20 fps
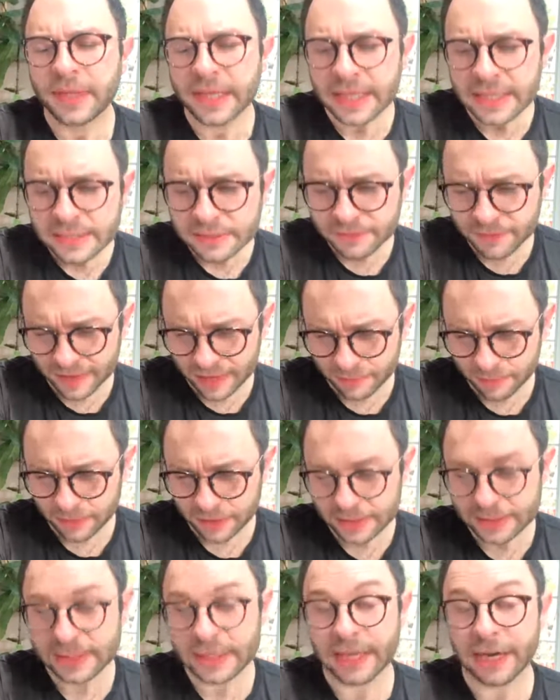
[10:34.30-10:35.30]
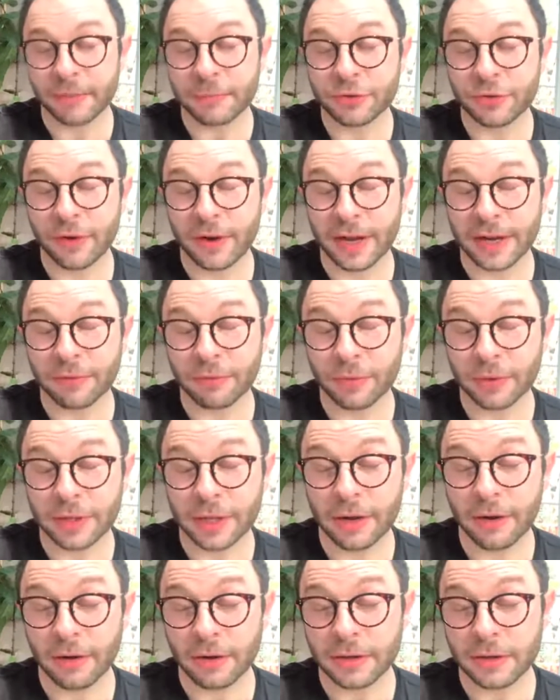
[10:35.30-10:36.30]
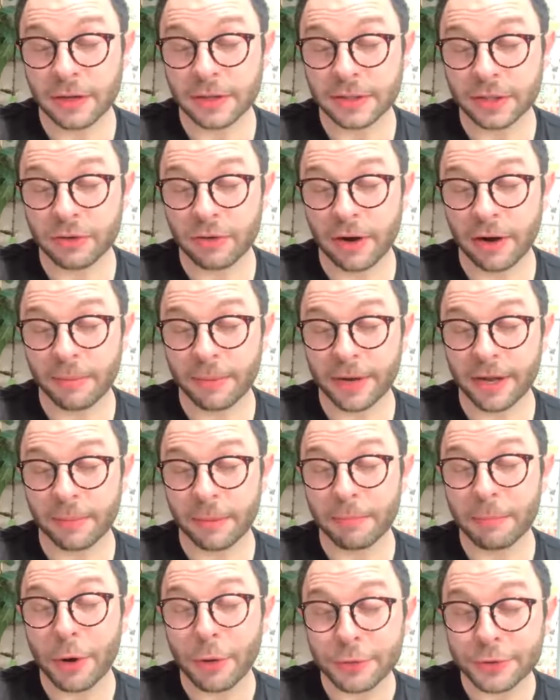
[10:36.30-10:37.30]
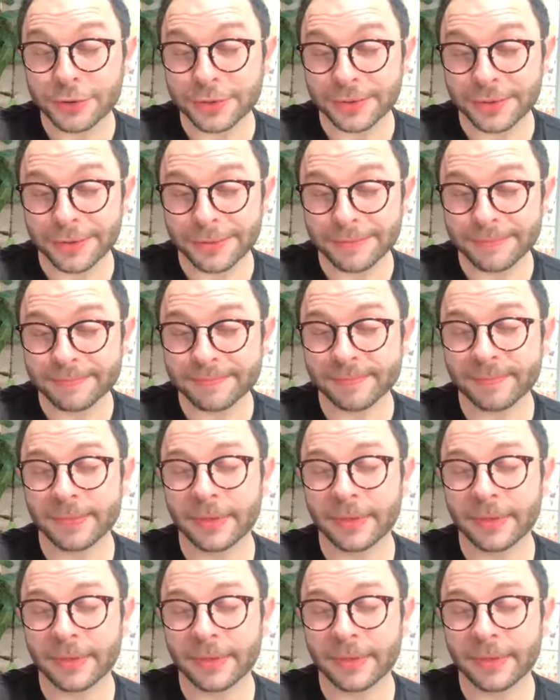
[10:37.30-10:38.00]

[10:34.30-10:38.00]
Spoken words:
These families, and I'm trying really hard not to cry or become emotional,